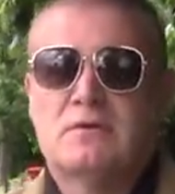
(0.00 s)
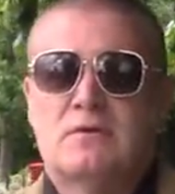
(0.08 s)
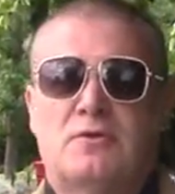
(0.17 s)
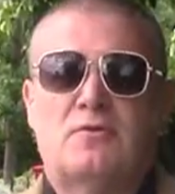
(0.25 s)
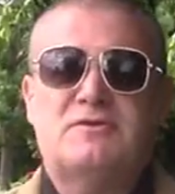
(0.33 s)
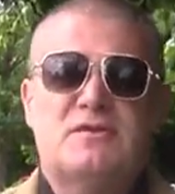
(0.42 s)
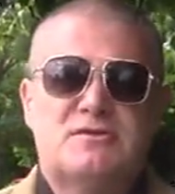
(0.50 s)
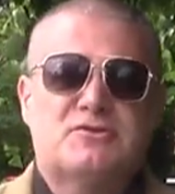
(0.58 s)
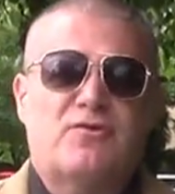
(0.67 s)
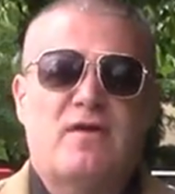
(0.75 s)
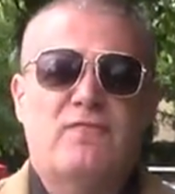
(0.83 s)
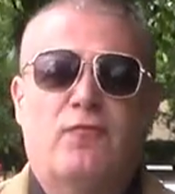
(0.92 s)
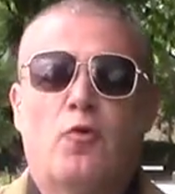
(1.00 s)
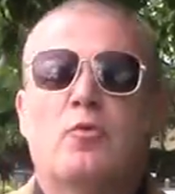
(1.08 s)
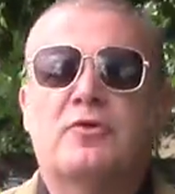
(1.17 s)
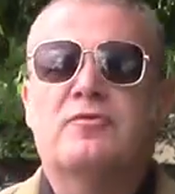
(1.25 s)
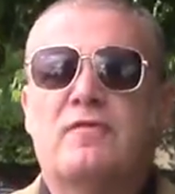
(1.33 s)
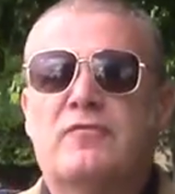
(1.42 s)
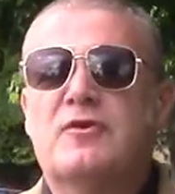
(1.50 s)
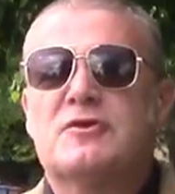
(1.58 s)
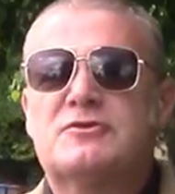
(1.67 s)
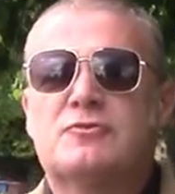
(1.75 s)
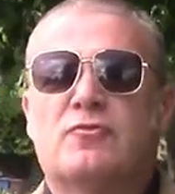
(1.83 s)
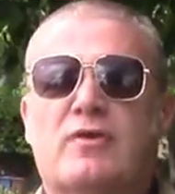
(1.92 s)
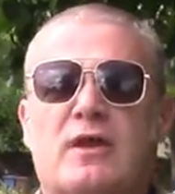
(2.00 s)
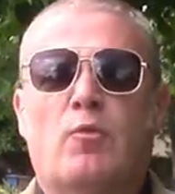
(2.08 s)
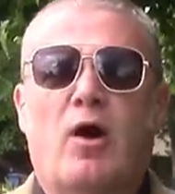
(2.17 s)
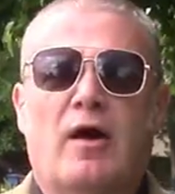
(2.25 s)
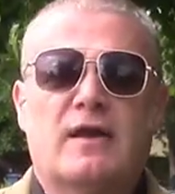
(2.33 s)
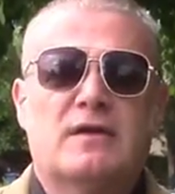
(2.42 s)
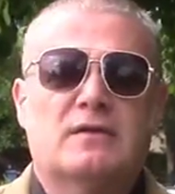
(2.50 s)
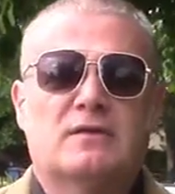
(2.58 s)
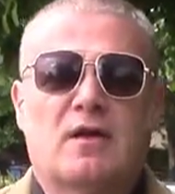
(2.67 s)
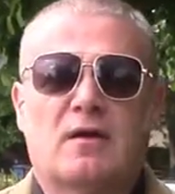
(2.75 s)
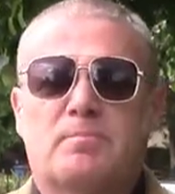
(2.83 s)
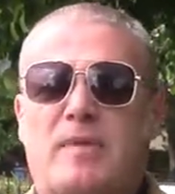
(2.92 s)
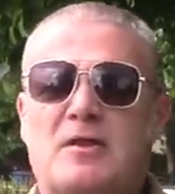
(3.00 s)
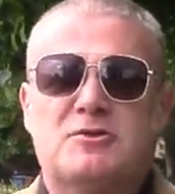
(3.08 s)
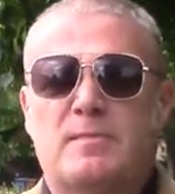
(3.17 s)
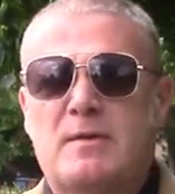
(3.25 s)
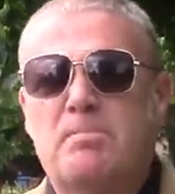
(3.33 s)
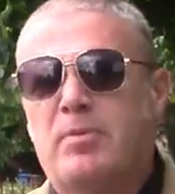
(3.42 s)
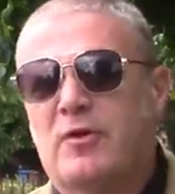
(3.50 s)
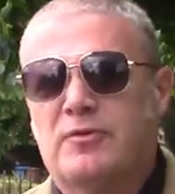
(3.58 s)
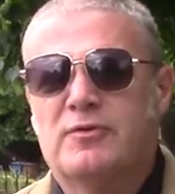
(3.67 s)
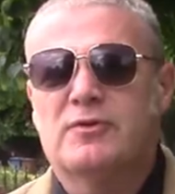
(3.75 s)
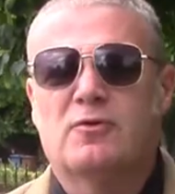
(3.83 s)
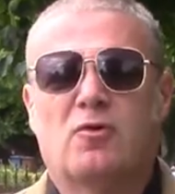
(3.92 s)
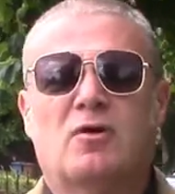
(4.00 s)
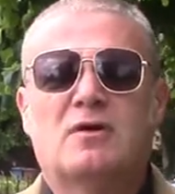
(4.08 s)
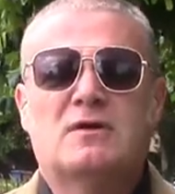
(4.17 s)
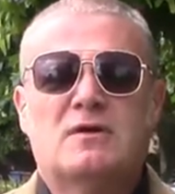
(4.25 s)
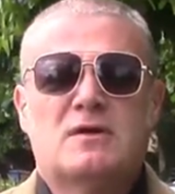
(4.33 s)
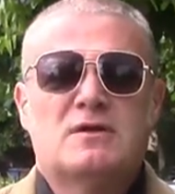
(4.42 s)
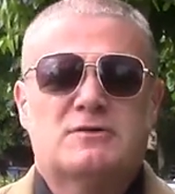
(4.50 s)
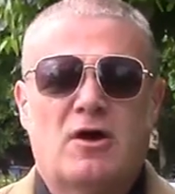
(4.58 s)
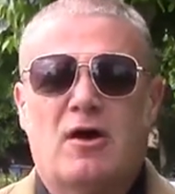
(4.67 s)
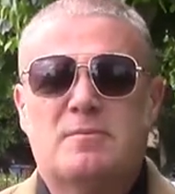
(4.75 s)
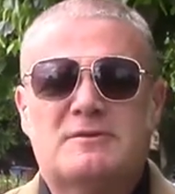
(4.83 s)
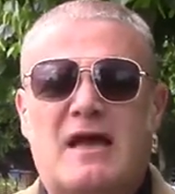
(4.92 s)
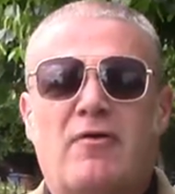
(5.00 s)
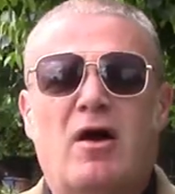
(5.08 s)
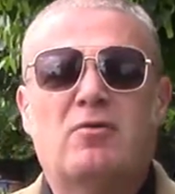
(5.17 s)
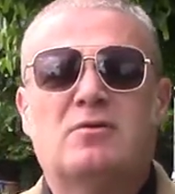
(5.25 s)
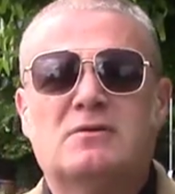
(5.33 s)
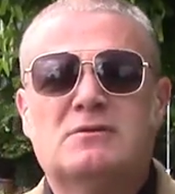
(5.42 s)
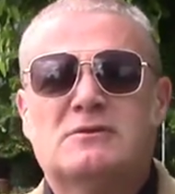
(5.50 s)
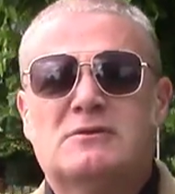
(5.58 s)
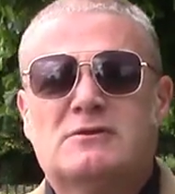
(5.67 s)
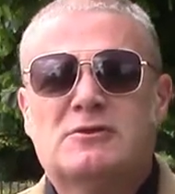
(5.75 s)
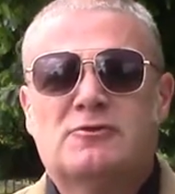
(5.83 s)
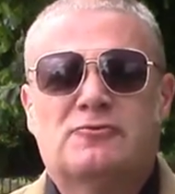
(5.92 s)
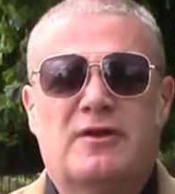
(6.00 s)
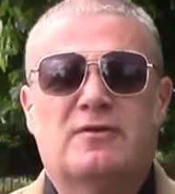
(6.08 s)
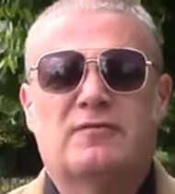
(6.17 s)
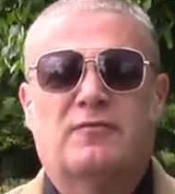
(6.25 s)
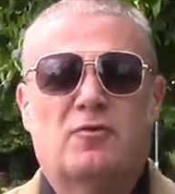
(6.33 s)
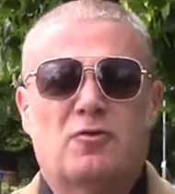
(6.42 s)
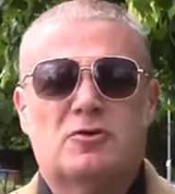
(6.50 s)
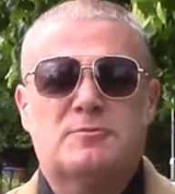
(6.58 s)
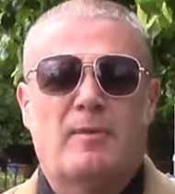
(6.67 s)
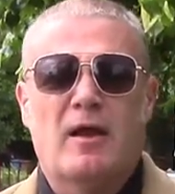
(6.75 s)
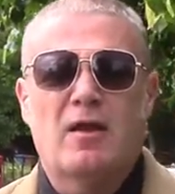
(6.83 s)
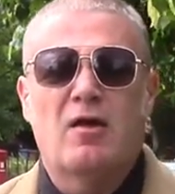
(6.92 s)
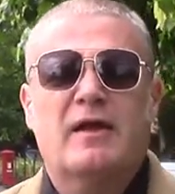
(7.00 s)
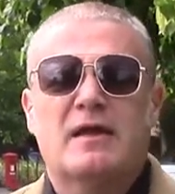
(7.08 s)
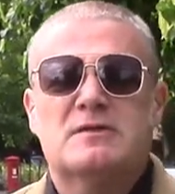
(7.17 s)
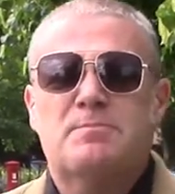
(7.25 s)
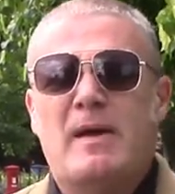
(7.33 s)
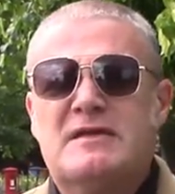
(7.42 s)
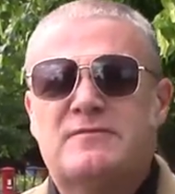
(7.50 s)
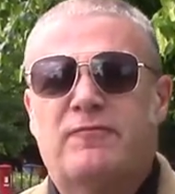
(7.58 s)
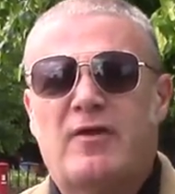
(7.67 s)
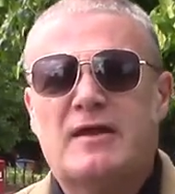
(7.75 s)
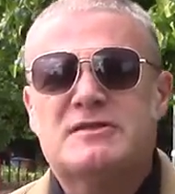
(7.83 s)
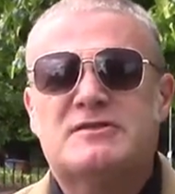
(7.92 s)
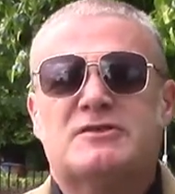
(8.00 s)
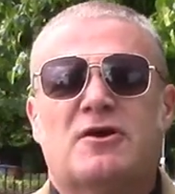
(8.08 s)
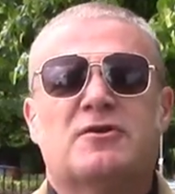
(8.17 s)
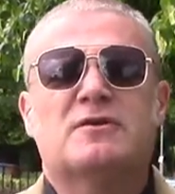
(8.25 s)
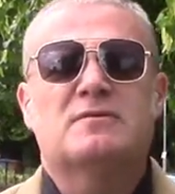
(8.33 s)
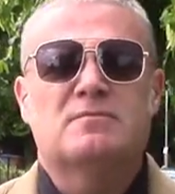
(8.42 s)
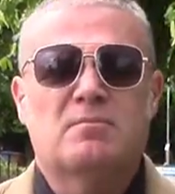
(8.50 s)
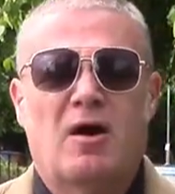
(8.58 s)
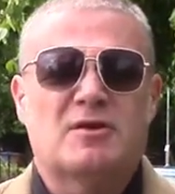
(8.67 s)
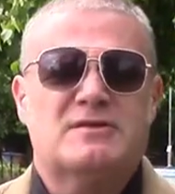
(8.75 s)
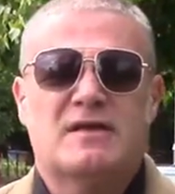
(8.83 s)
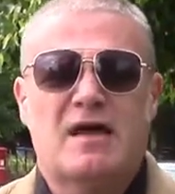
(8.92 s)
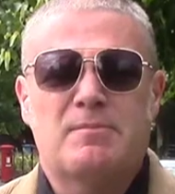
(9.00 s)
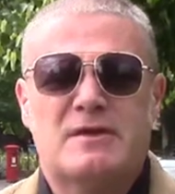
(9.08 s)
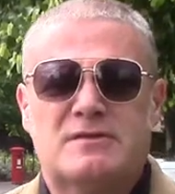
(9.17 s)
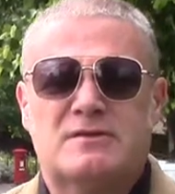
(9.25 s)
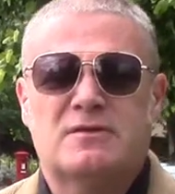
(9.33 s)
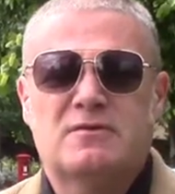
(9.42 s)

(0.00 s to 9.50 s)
not in straightforward reverse or rewind like Benjamin Button or Time's Arrow, written of course by Larkin's best friend's son, Martin Amis,